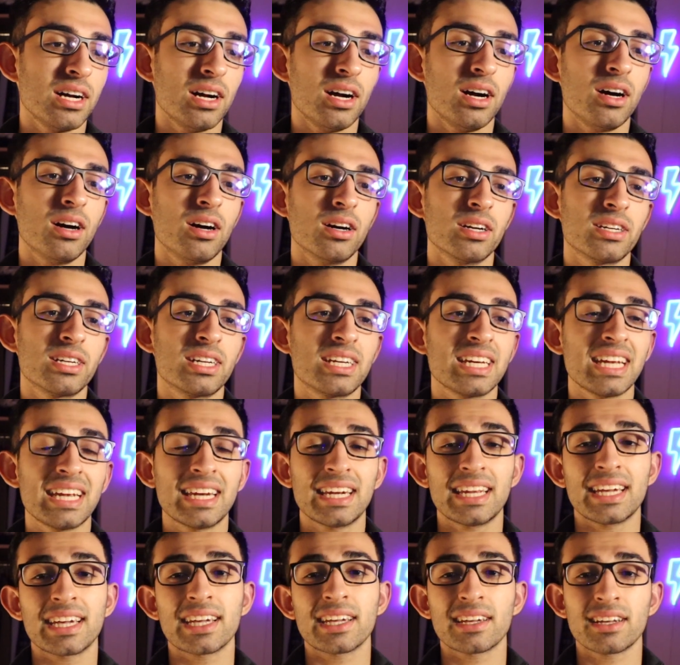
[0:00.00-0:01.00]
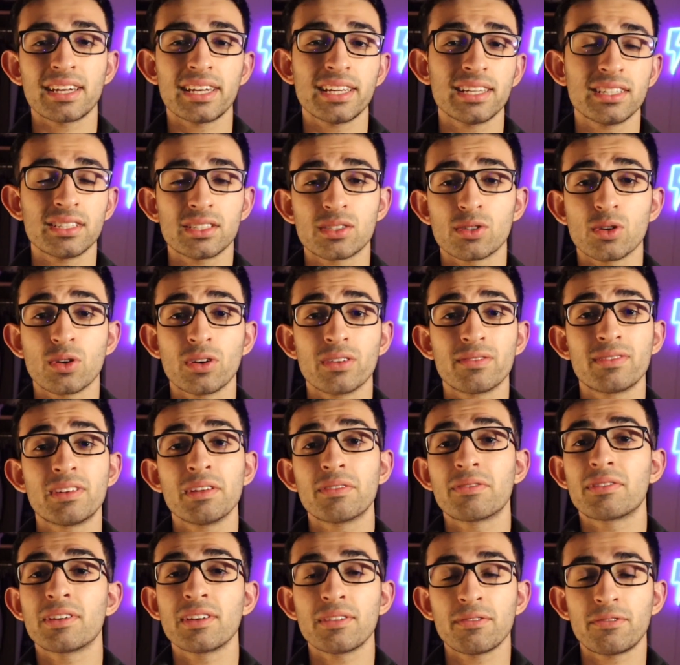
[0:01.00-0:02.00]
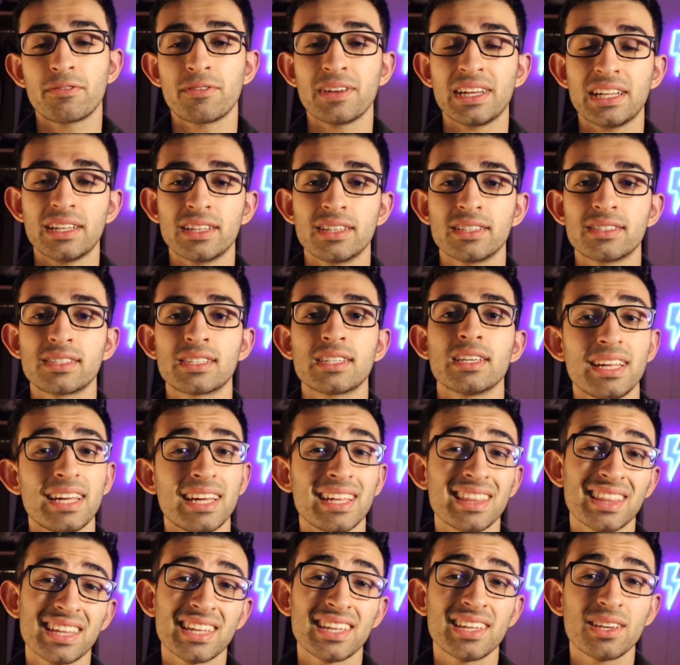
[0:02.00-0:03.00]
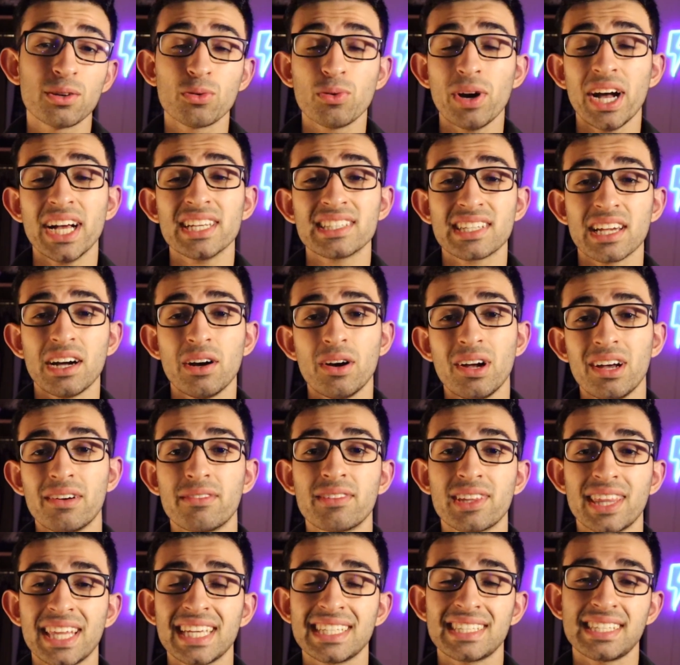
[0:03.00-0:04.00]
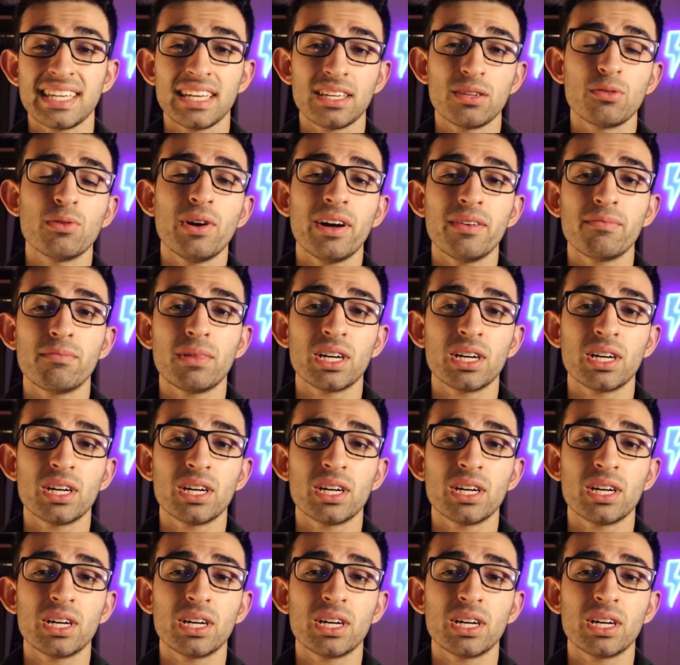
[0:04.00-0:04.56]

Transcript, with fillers: Uh, training in sort of different fields. In the US, however, they say you have